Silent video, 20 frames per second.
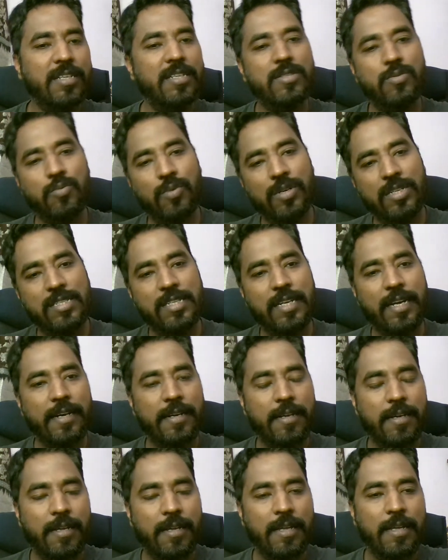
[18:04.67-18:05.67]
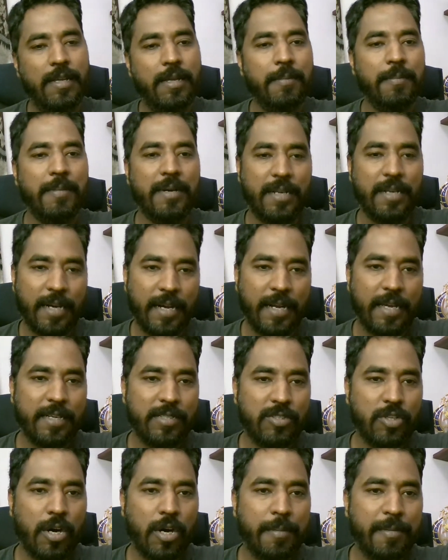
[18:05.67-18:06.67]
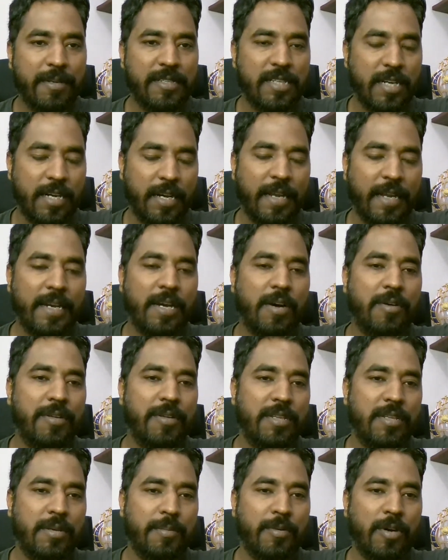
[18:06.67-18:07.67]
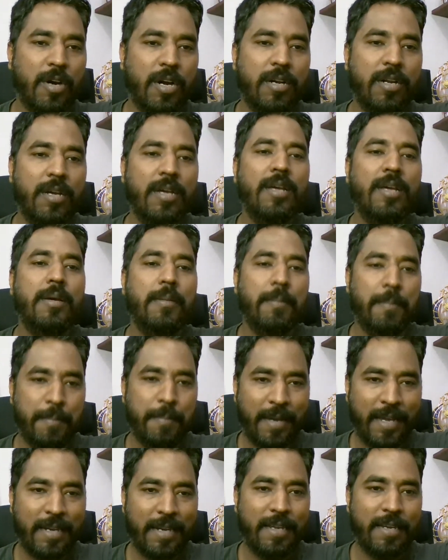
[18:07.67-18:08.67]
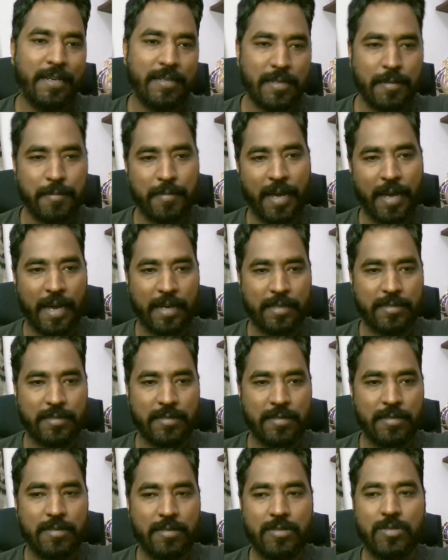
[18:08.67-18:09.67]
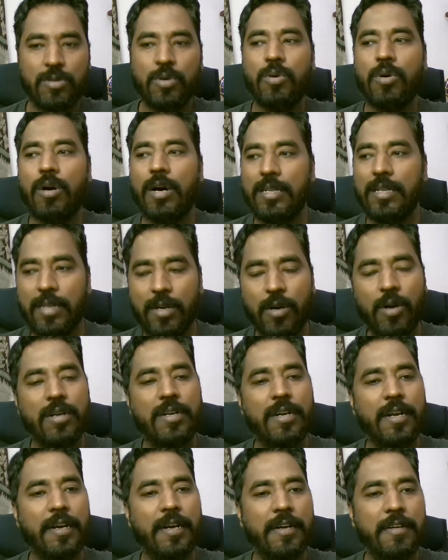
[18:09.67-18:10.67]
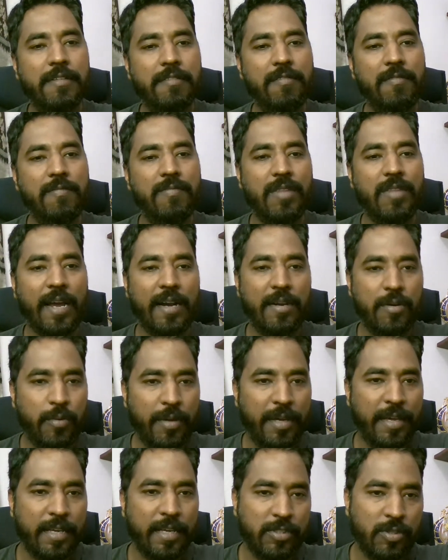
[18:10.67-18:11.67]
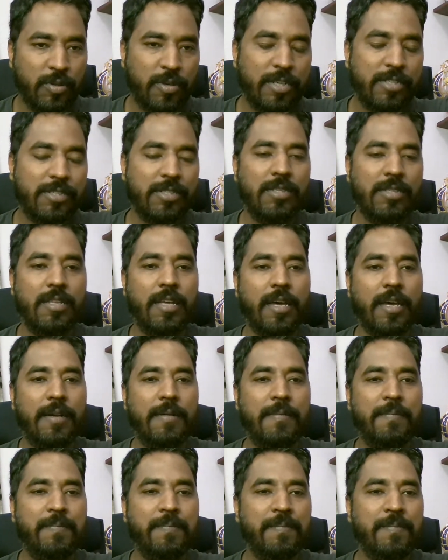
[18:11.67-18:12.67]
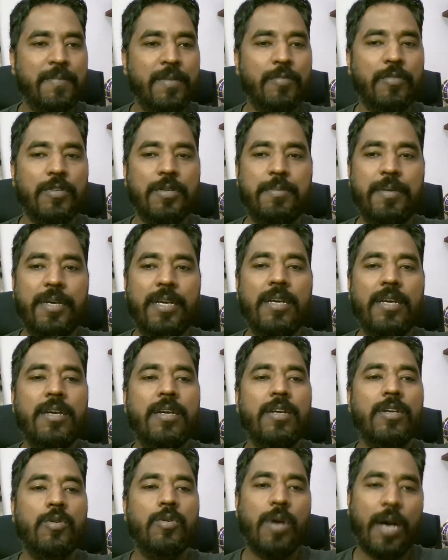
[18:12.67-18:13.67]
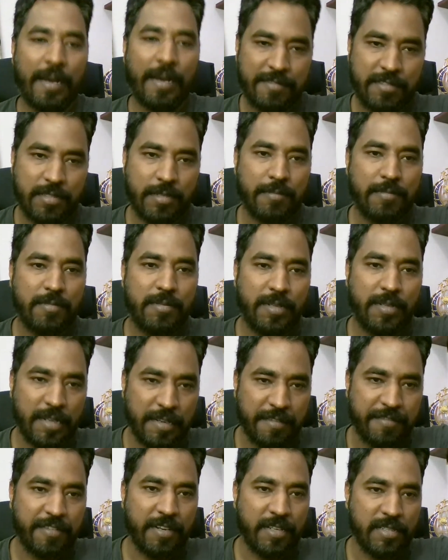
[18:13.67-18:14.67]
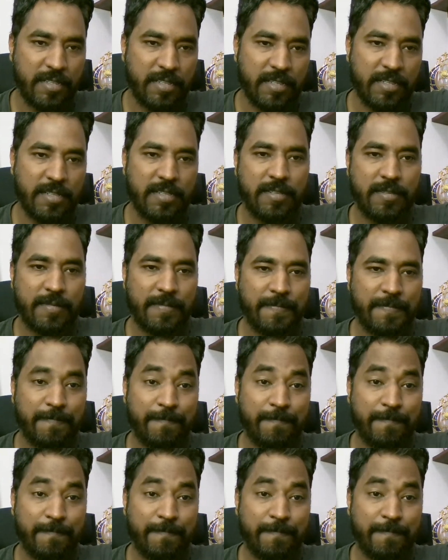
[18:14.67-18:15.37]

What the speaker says: is one side, but getting a job and settling down in the broad may need some hacks. So other alternative than doing education there would be to have some references.